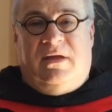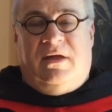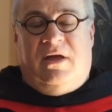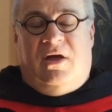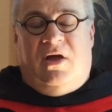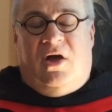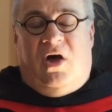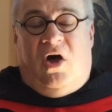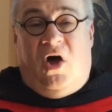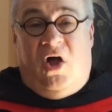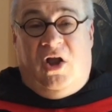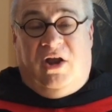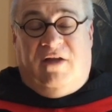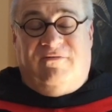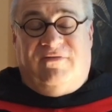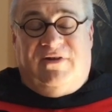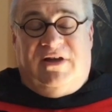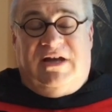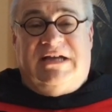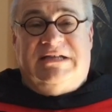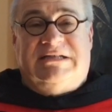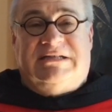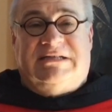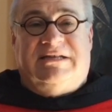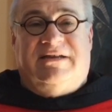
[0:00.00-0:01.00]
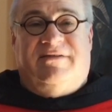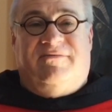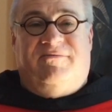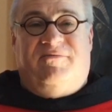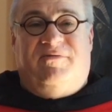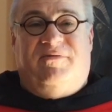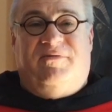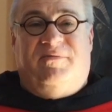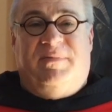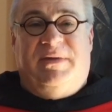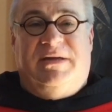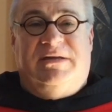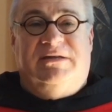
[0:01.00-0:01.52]
All of us have
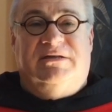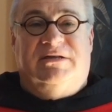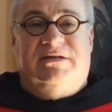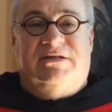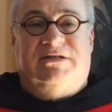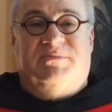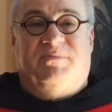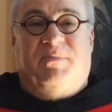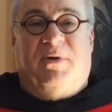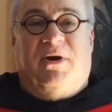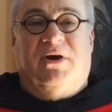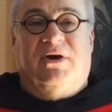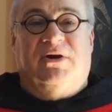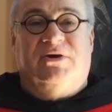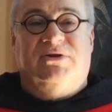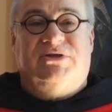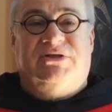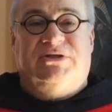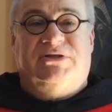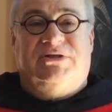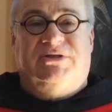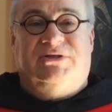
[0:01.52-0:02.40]
been dispersed